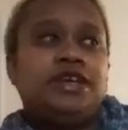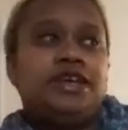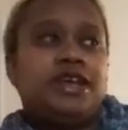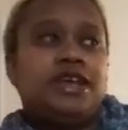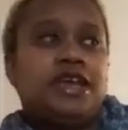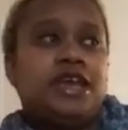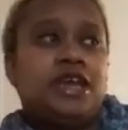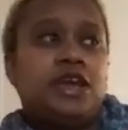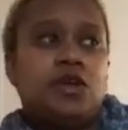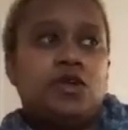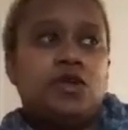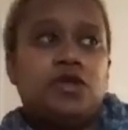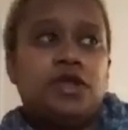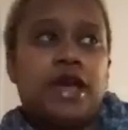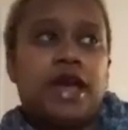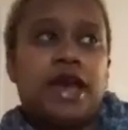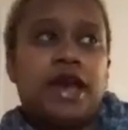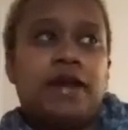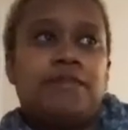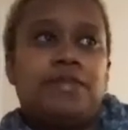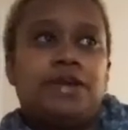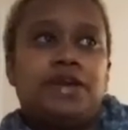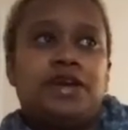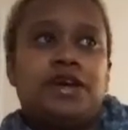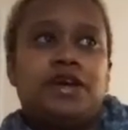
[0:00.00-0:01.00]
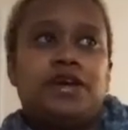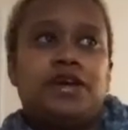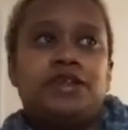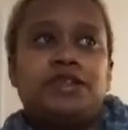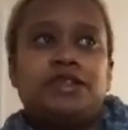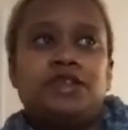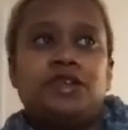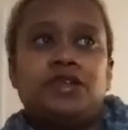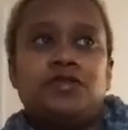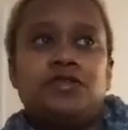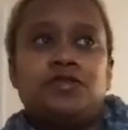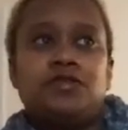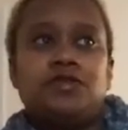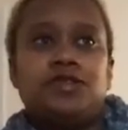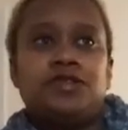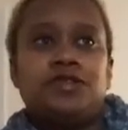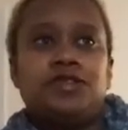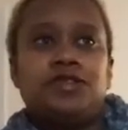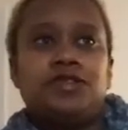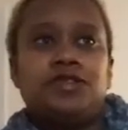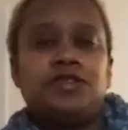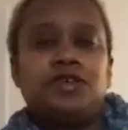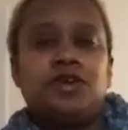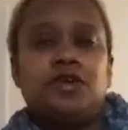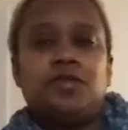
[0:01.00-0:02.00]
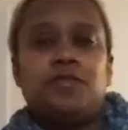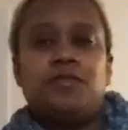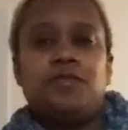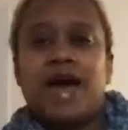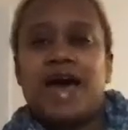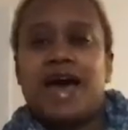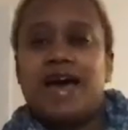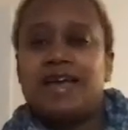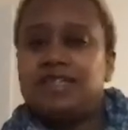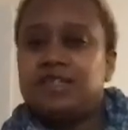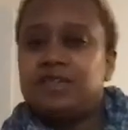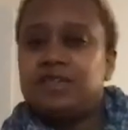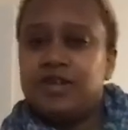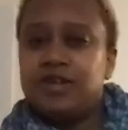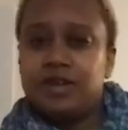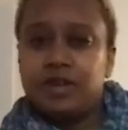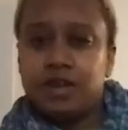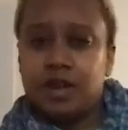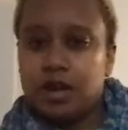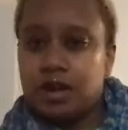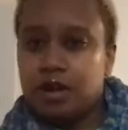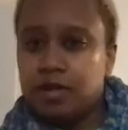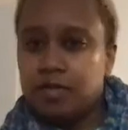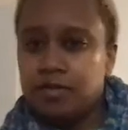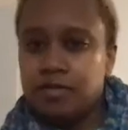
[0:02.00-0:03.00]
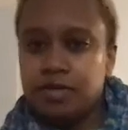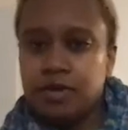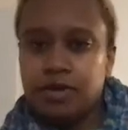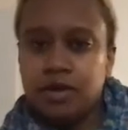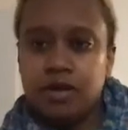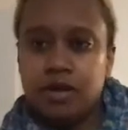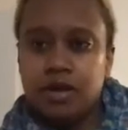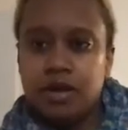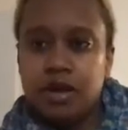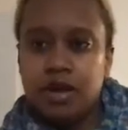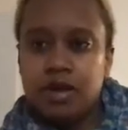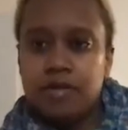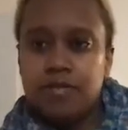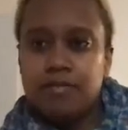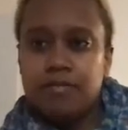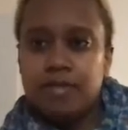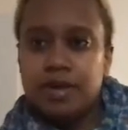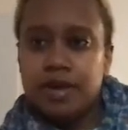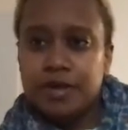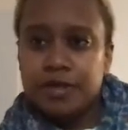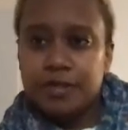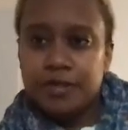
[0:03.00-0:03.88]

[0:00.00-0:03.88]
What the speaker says: hear that because there's the passive income myth,